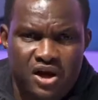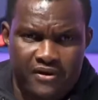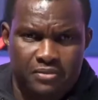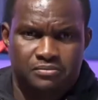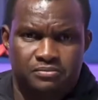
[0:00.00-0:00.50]
each
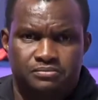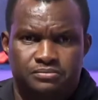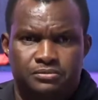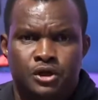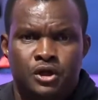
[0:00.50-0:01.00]
other.
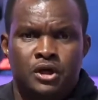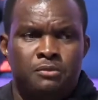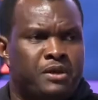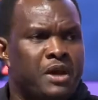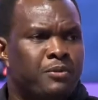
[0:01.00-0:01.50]

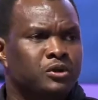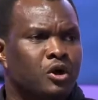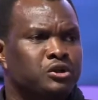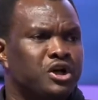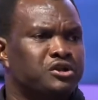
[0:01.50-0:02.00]
People
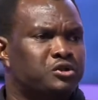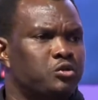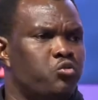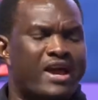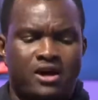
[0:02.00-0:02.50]
don't
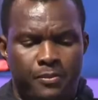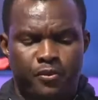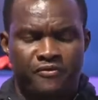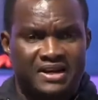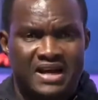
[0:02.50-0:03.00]
just wake
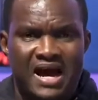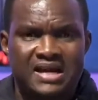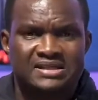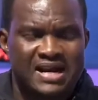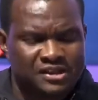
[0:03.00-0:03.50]
up
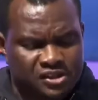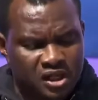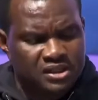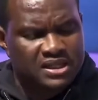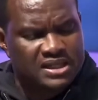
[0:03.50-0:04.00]
overnight and
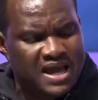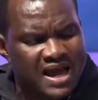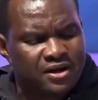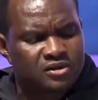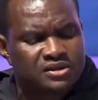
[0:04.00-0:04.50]
suddenly
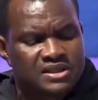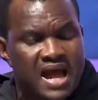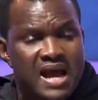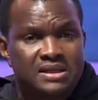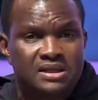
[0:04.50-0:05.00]
cannot
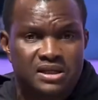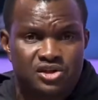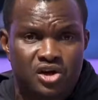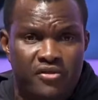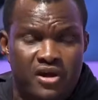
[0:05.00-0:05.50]
stand
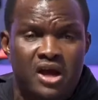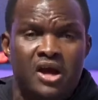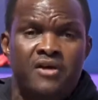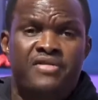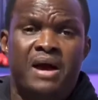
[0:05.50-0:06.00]
each other.
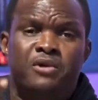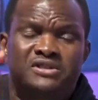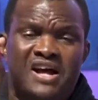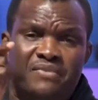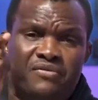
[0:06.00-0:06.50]
There
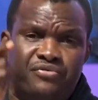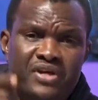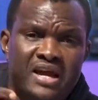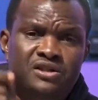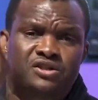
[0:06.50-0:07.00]
must have been
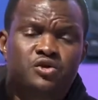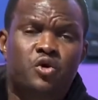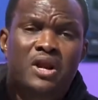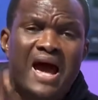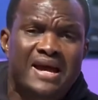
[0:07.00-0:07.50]
things
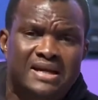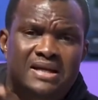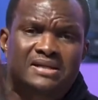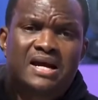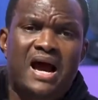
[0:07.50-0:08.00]
you
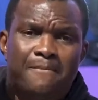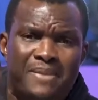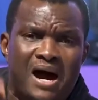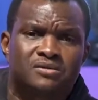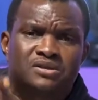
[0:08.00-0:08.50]
liked
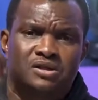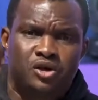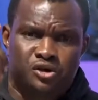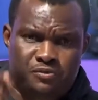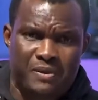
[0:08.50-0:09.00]
about
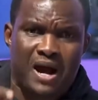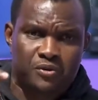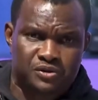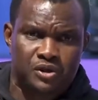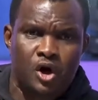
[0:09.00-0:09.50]
your
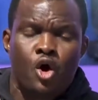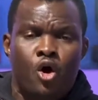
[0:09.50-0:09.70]
spouse.